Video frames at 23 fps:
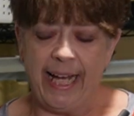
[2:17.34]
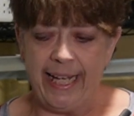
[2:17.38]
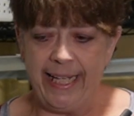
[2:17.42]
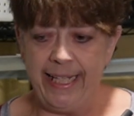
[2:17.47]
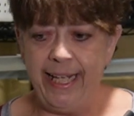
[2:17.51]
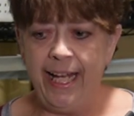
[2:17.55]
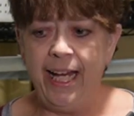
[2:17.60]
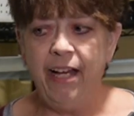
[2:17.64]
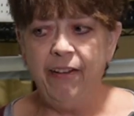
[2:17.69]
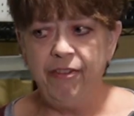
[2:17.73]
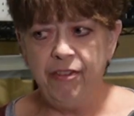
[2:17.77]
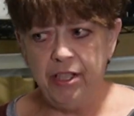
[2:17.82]

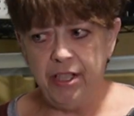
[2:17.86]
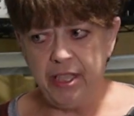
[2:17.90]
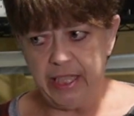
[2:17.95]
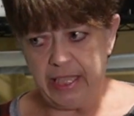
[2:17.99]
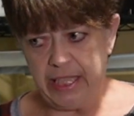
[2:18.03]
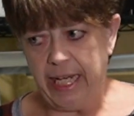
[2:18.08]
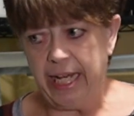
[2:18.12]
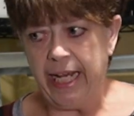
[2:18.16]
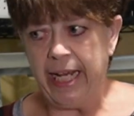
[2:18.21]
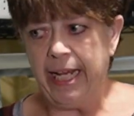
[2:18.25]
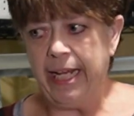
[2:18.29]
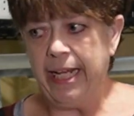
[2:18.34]
And I have to
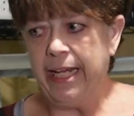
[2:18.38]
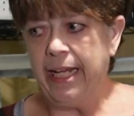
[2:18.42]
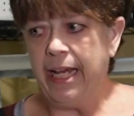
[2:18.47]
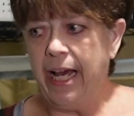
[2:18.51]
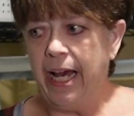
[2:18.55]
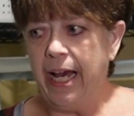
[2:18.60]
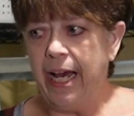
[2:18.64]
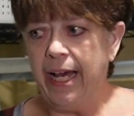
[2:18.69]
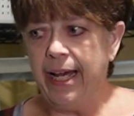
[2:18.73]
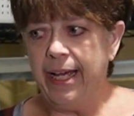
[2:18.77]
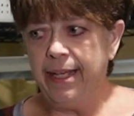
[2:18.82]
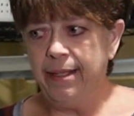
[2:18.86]
say,
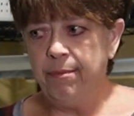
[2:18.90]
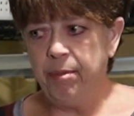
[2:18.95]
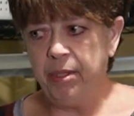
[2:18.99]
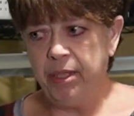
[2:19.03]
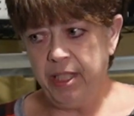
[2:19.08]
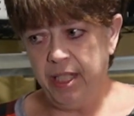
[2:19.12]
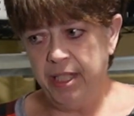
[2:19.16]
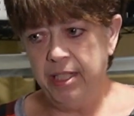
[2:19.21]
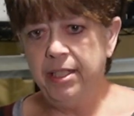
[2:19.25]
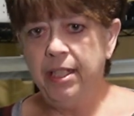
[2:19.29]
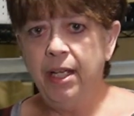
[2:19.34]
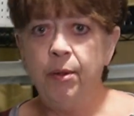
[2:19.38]

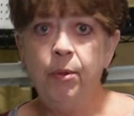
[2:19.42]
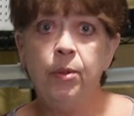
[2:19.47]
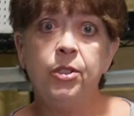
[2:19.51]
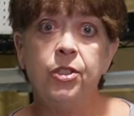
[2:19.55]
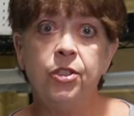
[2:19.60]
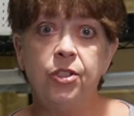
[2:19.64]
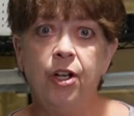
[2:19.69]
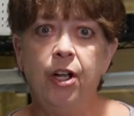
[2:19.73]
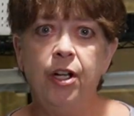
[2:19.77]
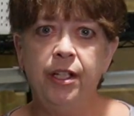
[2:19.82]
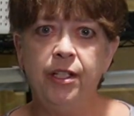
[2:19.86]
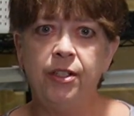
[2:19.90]
because I was
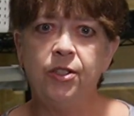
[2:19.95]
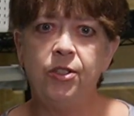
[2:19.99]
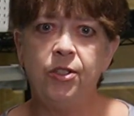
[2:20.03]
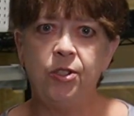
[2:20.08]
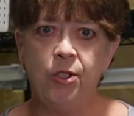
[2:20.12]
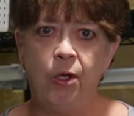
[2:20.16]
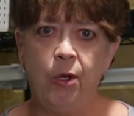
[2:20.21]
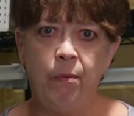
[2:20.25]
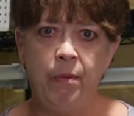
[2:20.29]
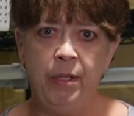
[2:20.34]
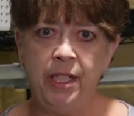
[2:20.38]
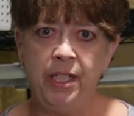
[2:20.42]
starting
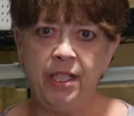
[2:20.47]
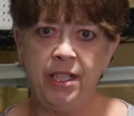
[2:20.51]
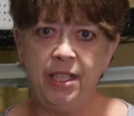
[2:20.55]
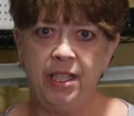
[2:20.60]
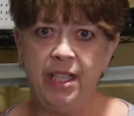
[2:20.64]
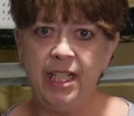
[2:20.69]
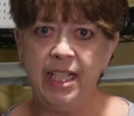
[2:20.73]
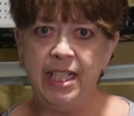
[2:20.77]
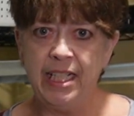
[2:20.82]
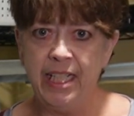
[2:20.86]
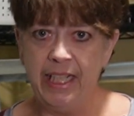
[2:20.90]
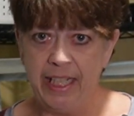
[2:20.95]
so many
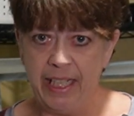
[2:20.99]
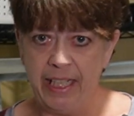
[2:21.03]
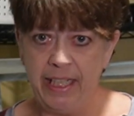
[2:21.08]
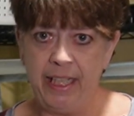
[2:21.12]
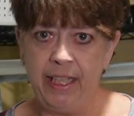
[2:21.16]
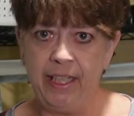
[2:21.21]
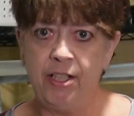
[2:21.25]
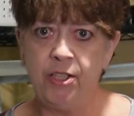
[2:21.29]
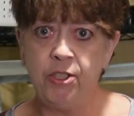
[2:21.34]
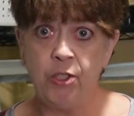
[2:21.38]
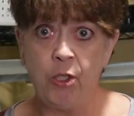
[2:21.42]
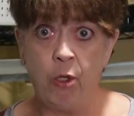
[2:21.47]
seeds and I
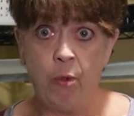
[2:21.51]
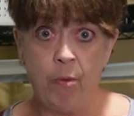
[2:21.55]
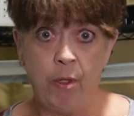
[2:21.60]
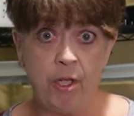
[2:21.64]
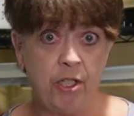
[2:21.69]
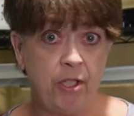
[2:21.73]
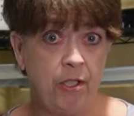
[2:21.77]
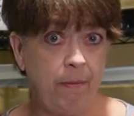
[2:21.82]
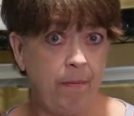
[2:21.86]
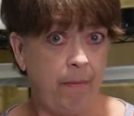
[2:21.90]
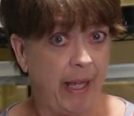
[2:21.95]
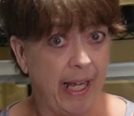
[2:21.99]
needed so
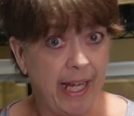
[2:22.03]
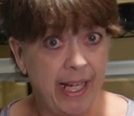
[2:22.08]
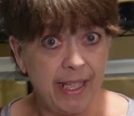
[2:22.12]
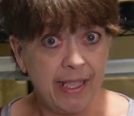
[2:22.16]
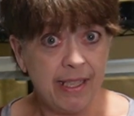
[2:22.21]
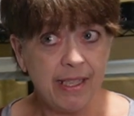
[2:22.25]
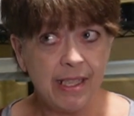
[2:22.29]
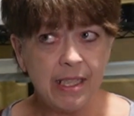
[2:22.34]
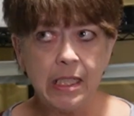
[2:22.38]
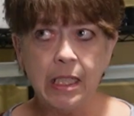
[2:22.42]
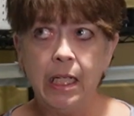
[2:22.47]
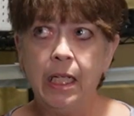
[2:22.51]
much
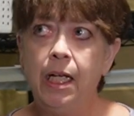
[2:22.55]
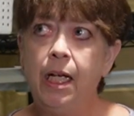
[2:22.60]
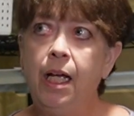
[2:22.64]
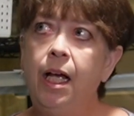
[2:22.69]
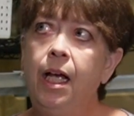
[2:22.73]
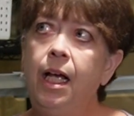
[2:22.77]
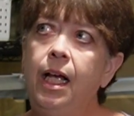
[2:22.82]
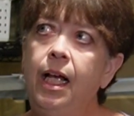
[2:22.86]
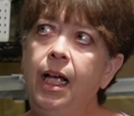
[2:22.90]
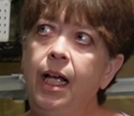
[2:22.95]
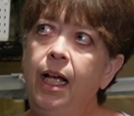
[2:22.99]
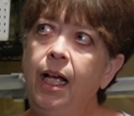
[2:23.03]
space,
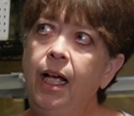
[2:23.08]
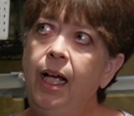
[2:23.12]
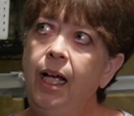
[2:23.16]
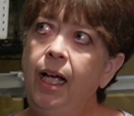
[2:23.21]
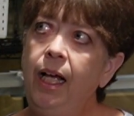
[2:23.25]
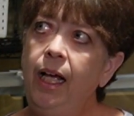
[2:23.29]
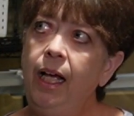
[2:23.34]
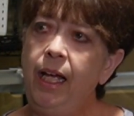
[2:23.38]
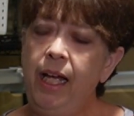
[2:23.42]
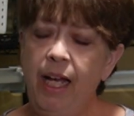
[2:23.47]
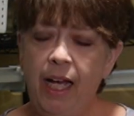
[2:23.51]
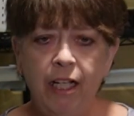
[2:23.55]

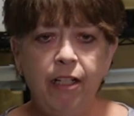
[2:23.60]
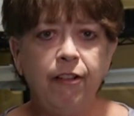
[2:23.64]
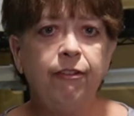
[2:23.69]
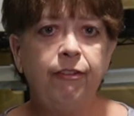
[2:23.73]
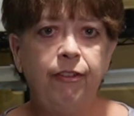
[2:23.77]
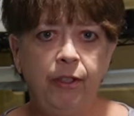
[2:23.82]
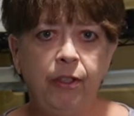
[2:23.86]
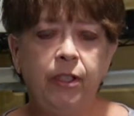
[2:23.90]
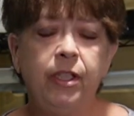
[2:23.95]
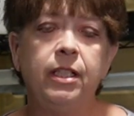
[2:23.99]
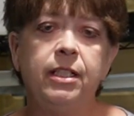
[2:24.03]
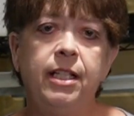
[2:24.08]
I had a
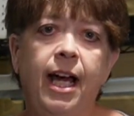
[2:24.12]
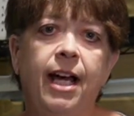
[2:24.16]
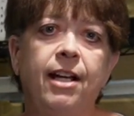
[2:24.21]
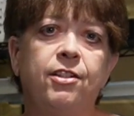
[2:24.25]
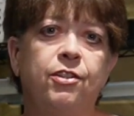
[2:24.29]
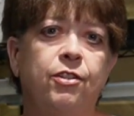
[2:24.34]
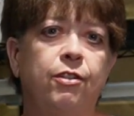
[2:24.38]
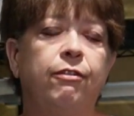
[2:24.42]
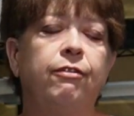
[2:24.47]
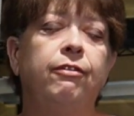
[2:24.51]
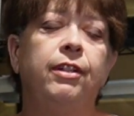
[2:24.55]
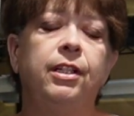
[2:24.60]
few
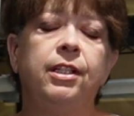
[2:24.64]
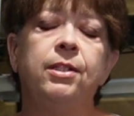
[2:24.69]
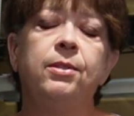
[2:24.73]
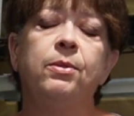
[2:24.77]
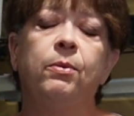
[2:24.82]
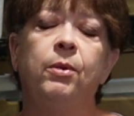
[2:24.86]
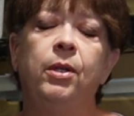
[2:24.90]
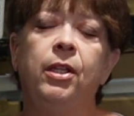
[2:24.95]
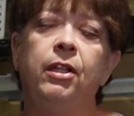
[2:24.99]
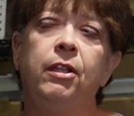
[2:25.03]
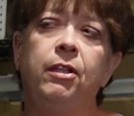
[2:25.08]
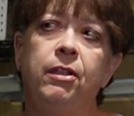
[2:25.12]

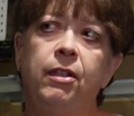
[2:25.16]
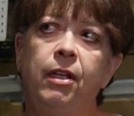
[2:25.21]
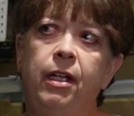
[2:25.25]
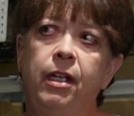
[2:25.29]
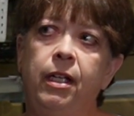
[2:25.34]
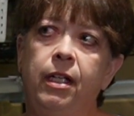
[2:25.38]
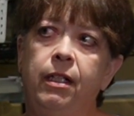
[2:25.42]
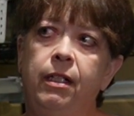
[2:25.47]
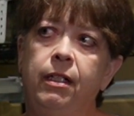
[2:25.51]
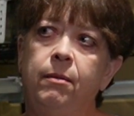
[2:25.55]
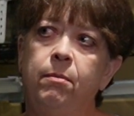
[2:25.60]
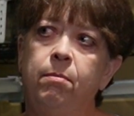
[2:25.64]
catastrophes with
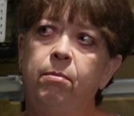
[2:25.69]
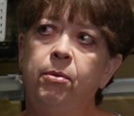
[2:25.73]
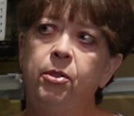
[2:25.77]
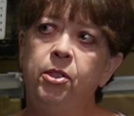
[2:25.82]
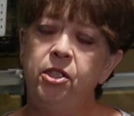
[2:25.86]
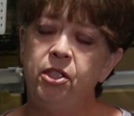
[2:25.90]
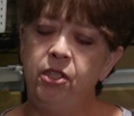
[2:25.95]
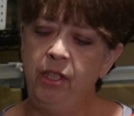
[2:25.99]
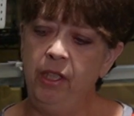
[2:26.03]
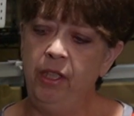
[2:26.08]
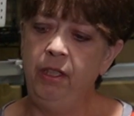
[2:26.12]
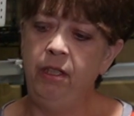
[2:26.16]

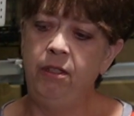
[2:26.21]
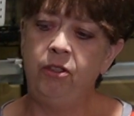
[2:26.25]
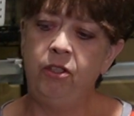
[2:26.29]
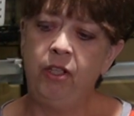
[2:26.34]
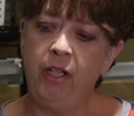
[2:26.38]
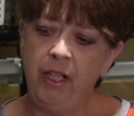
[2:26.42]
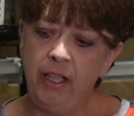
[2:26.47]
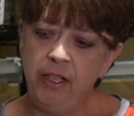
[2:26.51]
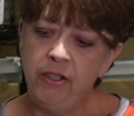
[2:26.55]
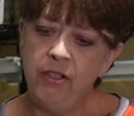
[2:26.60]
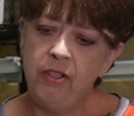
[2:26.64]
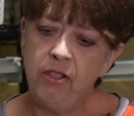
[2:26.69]
trying
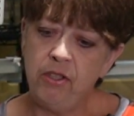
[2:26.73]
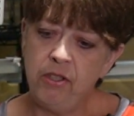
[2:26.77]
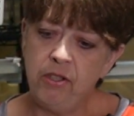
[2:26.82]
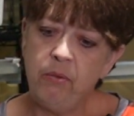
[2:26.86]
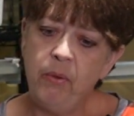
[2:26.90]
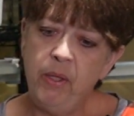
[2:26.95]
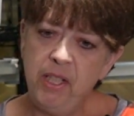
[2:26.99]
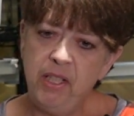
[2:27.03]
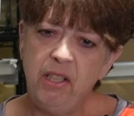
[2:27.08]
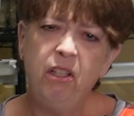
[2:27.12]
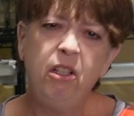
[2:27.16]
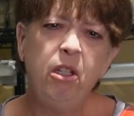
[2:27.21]
to
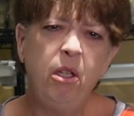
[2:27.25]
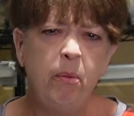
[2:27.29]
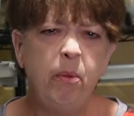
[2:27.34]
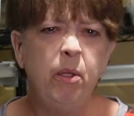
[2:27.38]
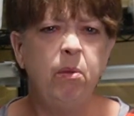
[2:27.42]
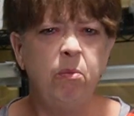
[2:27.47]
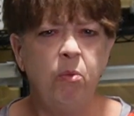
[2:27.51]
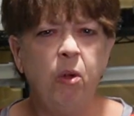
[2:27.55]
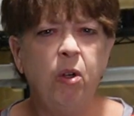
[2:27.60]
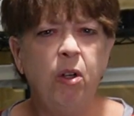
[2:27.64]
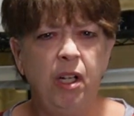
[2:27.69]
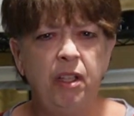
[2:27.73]
squeeze a little
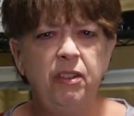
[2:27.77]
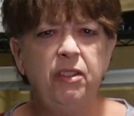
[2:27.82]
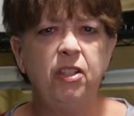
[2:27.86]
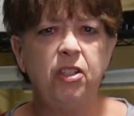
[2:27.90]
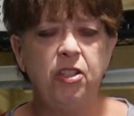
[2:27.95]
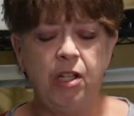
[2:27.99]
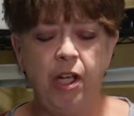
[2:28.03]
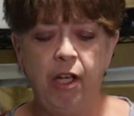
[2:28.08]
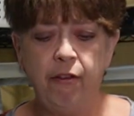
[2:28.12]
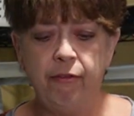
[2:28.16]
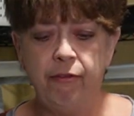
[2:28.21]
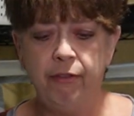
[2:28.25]
bit more on the
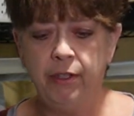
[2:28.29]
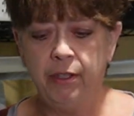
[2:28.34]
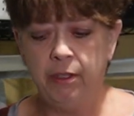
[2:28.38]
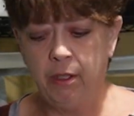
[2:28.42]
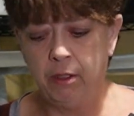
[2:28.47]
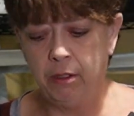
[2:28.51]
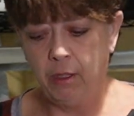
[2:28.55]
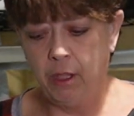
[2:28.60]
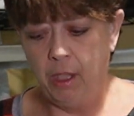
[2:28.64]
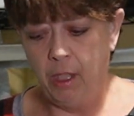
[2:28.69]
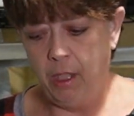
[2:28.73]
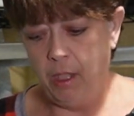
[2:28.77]
shelf and
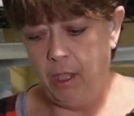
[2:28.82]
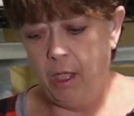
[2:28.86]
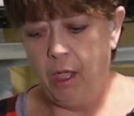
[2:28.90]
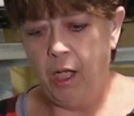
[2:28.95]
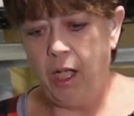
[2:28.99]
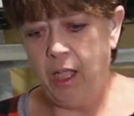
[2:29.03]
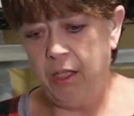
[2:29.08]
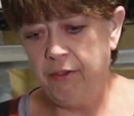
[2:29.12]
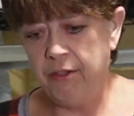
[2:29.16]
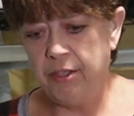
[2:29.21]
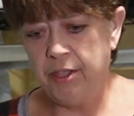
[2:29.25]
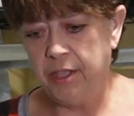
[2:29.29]
go
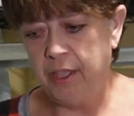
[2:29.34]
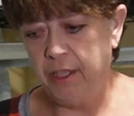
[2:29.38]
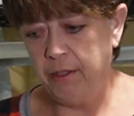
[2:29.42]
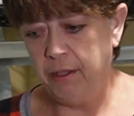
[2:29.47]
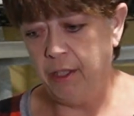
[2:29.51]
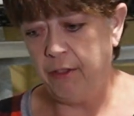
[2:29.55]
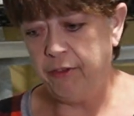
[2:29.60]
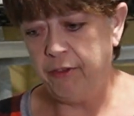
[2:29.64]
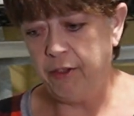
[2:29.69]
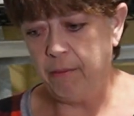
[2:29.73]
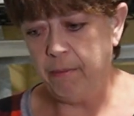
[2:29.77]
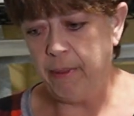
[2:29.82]
all of a
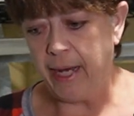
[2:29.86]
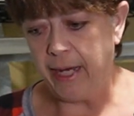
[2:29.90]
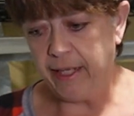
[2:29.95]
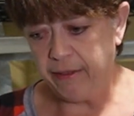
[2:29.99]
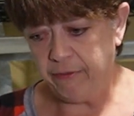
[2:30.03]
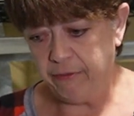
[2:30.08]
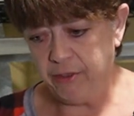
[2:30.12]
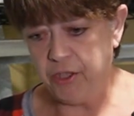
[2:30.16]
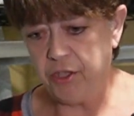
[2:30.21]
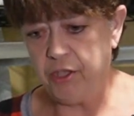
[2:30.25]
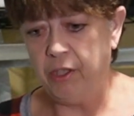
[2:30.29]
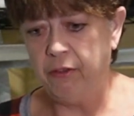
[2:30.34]
sudden off the
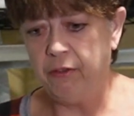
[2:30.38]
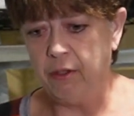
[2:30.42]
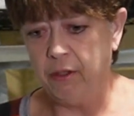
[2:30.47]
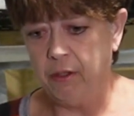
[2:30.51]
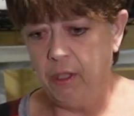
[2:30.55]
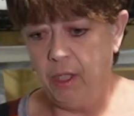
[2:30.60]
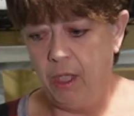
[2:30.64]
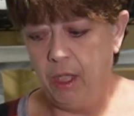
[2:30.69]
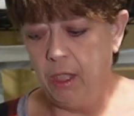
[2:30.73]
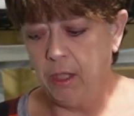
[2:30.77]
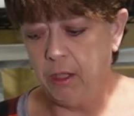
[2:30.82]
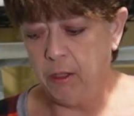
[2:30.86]
back of the shelf, go
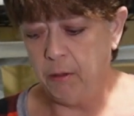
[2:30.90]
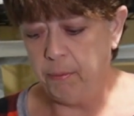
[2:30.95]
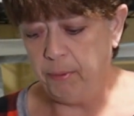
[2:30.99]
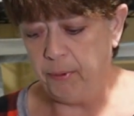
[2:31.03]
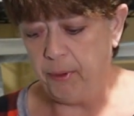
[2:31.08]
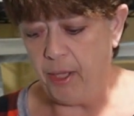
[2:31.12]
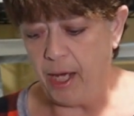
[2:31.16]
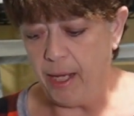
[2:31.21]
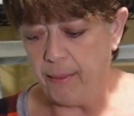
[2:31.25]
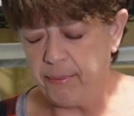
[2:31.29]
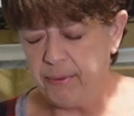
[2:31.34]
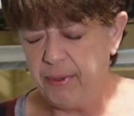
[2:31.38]

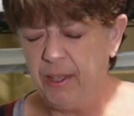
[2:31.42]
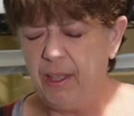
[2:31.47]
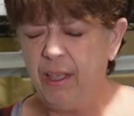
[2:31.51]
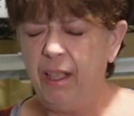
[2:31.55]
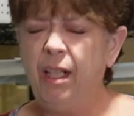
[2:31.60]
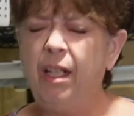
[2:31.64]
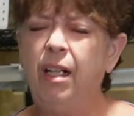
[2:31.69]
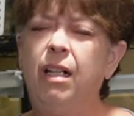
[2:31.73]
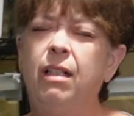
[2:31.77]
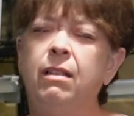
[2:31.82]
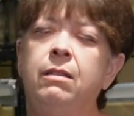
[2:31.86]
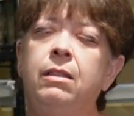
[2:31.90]
kerplop.
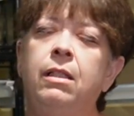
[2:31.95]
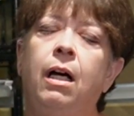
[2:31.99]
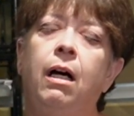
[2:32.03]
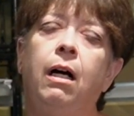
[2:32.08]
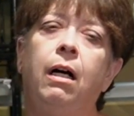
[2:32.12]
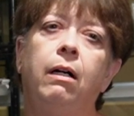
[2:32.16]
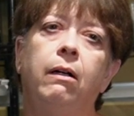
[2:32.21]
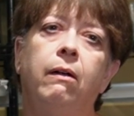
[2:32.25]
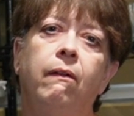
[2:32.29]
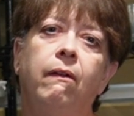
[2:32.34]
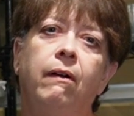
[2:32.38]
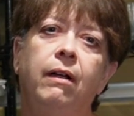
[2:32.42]
Oh
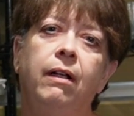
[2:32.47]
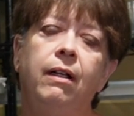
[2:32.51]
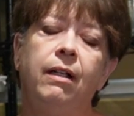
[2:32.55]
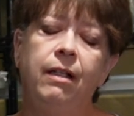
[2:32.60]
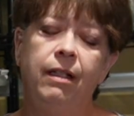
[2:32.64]
no.